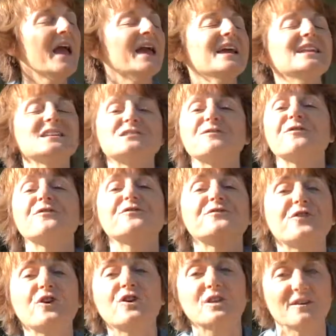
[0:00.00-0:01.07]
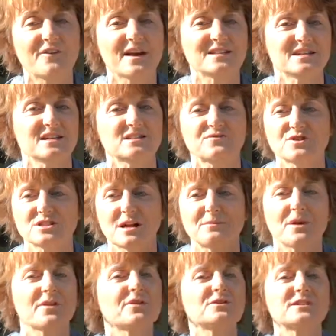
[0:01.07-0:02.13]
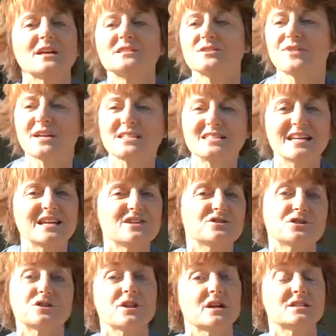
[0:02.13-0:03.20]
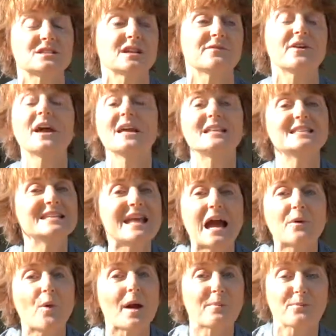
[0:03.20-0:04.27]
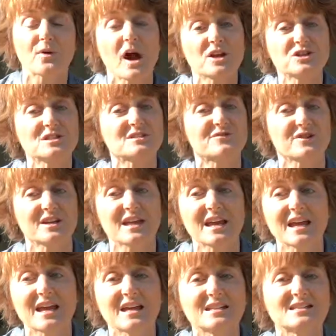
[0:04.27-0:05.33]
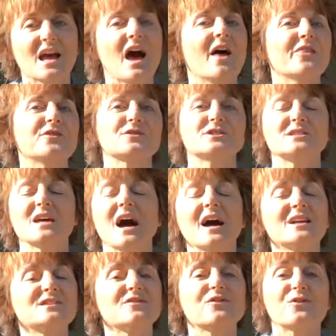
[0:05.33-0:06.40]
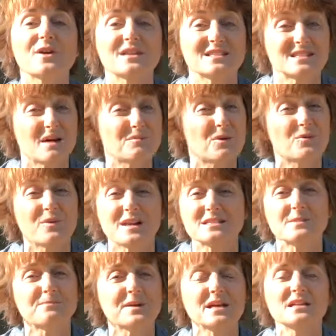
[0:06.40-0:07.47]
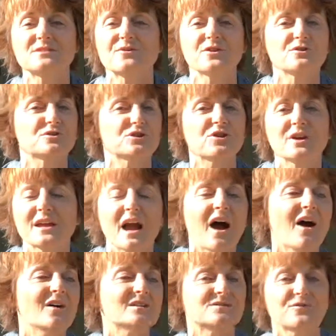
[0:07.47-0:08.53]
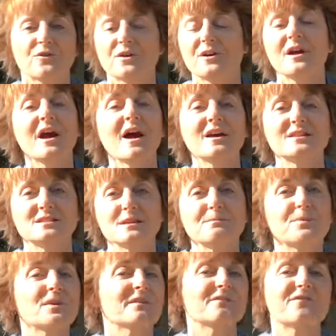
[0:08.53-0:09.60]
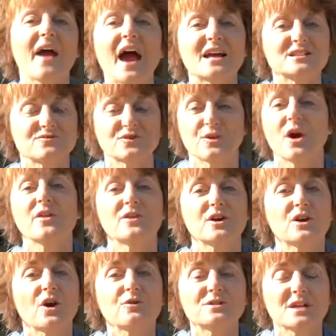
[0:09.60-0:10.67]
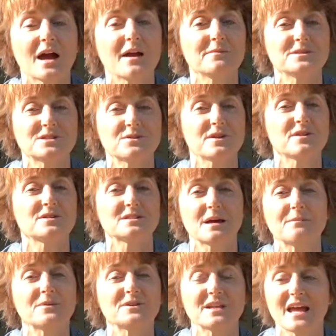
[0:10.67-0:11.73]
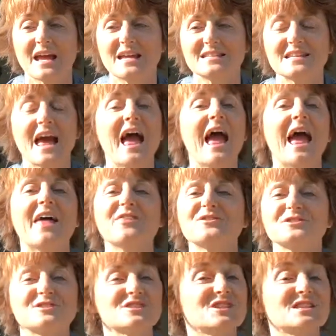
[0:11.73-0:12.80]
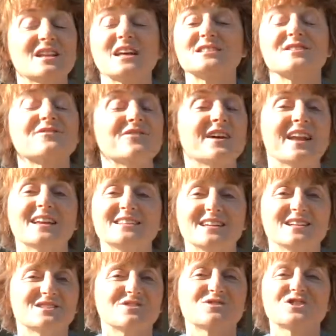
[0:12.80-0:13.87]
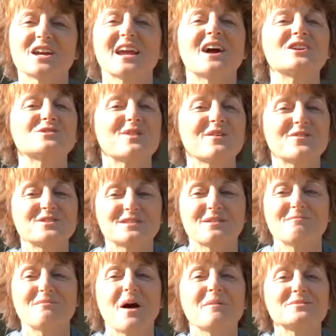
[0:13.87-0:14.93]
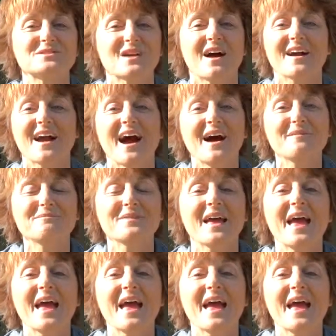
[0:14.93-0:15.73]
It is full of ideas for summer. There's lots of ideas. There's lots of DIY projects for kids. There's tons of great summer recipes for those cookouts, for simple and fast, for on-the-go times during the summer days. And there's just lots of fun ideas. So check out 247moms.com.